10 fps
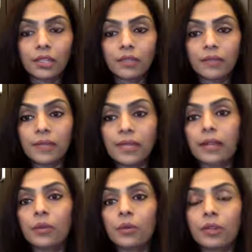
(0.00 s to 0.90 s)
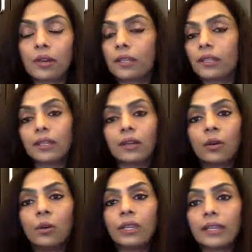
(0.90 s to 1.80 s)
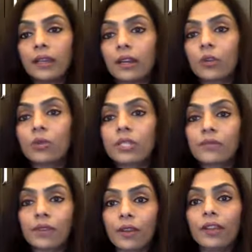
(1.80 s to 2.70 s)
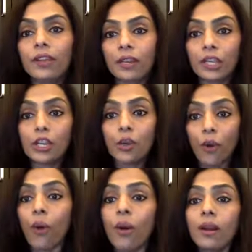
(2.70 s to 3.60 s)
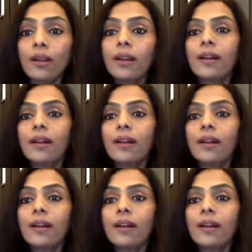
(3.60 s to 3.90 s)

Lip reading: the whole year looks really, really long.